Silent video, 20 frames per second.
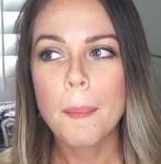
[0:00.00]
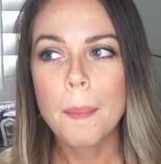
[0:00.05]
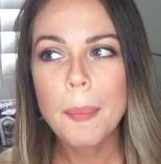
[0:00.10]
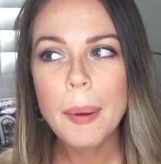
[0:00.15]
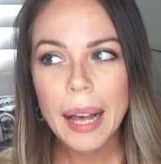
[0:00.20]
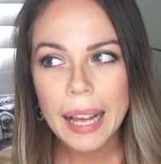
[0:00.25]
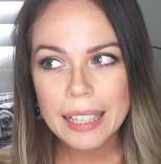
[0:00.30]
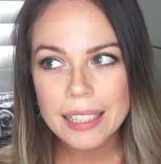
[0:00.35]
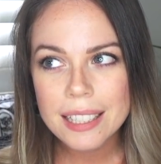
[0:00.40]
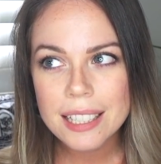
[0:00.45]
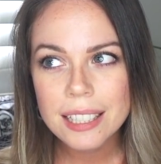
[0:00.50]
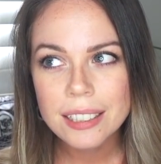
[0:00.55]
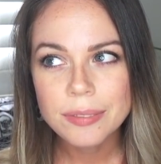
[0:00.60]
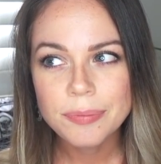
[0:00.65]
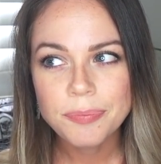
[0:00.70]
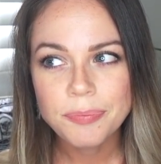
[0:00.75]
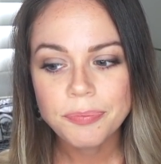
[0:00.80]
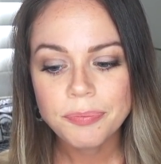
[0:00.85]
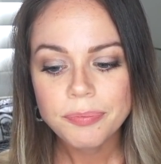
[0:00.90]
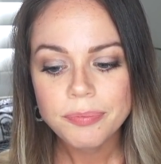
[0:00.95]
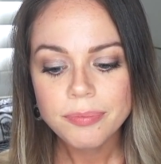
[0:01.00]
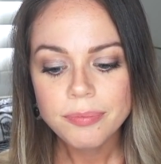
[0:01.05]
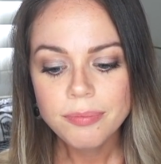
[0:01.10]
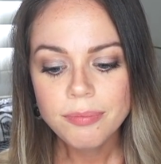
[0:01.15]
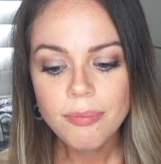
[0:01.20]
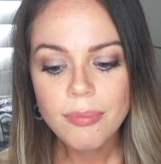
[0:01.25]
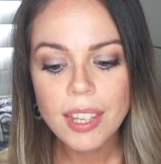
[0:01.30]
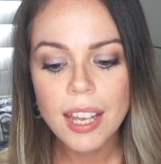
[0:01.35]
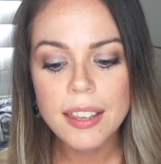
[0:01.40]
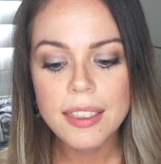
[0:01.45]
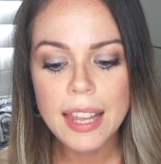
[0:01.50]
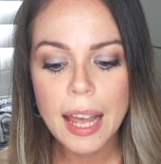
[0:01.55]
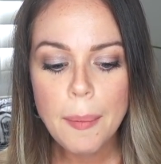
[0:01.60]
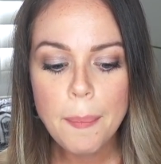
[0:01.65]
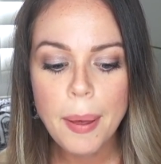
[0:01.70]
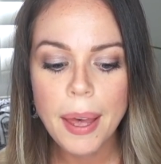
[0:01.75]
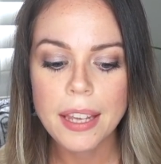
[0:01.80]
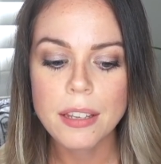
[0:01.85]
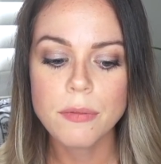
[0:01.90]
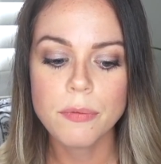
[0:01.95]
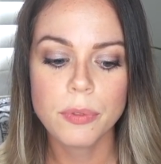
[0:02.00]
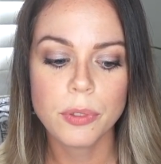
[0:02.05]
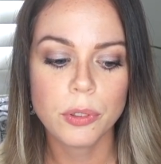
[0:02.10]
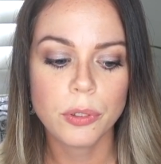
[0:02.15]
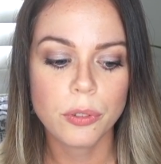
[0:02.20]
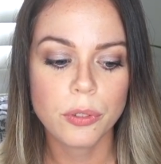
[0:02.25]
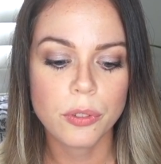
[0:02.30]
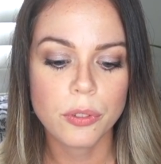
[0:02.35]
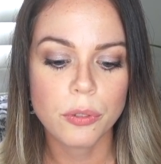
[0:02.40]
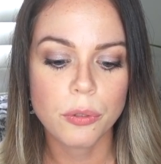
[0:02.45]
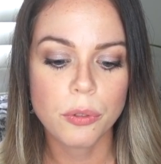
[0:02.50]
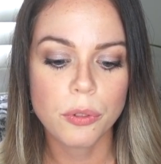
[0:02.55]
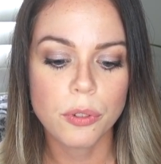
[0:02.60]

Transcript: but that painful